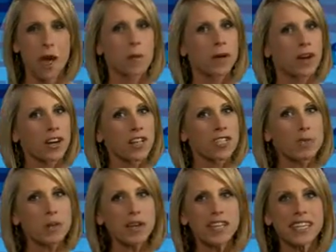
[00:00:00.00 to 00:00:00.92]
But our
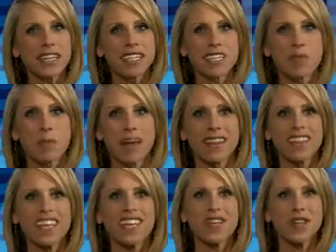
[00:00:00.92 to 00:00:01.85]
experience has been
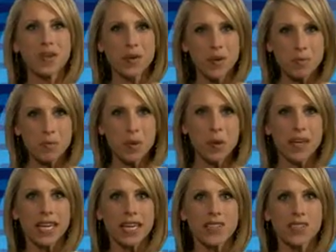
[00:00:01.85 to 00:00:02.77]
that new
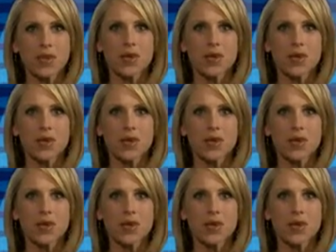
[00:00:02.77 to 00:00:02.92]
employees